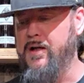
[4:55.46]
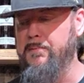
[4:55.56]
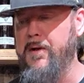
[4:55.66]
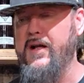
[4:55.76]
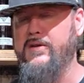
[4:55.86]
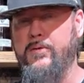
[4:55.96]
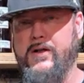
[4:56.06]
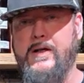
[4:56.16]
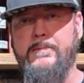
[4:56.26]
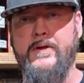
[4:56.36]
to come back to it in a
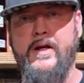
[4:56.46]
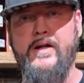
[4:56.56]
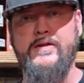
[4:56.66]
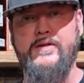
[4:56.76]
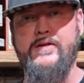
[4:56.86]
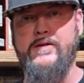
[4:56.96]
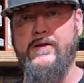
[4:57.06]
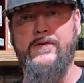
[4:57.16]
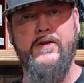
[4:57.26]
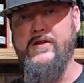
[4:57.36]
couple days and see
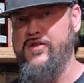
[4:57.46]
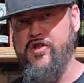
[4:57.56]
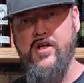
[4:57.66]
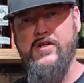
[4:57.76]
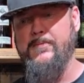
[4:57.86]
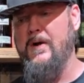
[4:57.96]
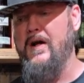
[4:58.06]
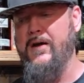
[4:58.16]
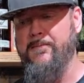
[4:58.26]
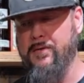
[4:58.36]
if anything's changed
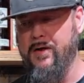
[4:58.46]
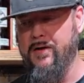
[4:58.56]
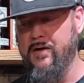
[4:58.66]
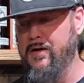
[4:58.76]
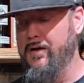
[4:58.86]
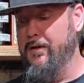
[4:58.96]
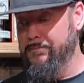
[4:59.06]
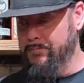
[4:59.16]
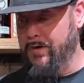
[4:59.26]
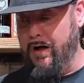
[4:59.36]
about it. But
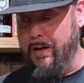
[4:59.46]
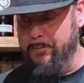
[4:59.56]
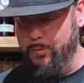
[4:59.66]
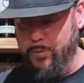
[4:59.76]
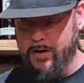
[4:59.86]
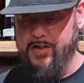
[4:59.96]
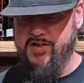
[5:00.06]
I'm really